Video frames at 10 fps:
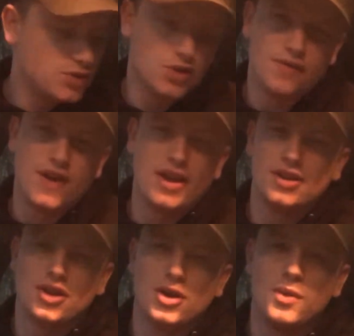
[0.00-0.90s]
it's not the fact that
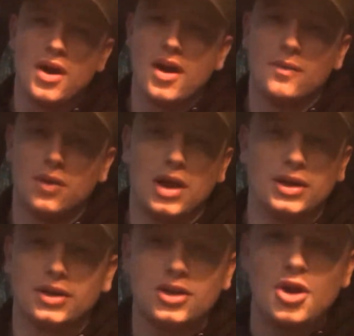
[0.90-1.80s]
I don't know where,
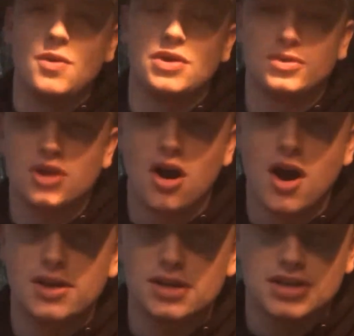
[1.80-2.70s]
like, you know, when you're tired and